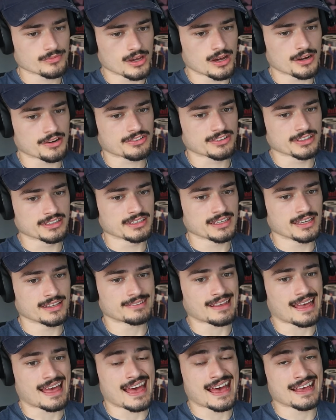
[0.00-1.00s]
honestly
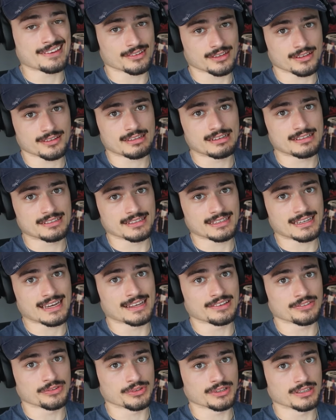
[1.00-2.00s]
is as authentic
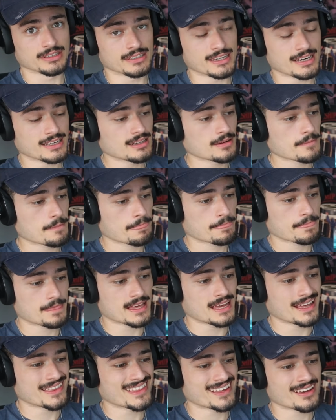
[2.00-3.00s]
as you can get,
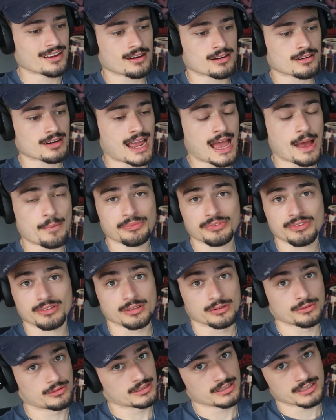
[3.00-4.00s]
and they are
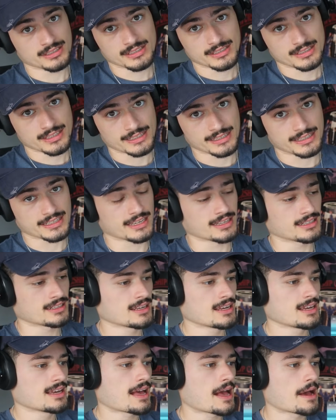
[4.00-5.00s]
absolutely killing it.
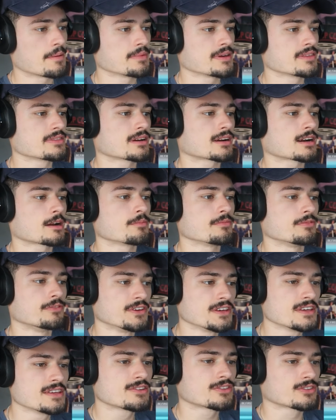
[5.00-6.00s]
I mean, their
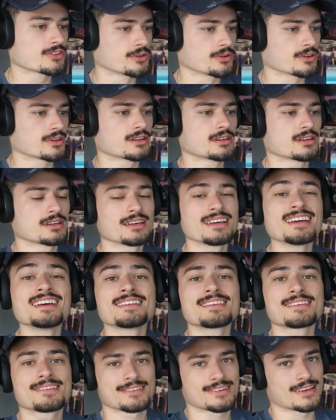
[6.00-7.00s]
MVs look
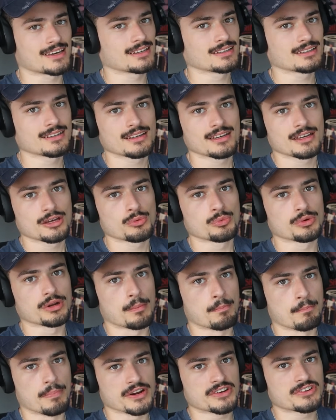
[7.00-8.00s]
insane
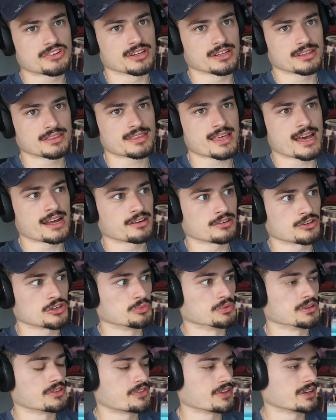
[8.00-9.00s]
with a budget that
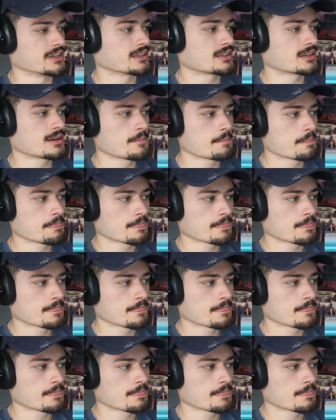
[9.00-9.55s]
you would think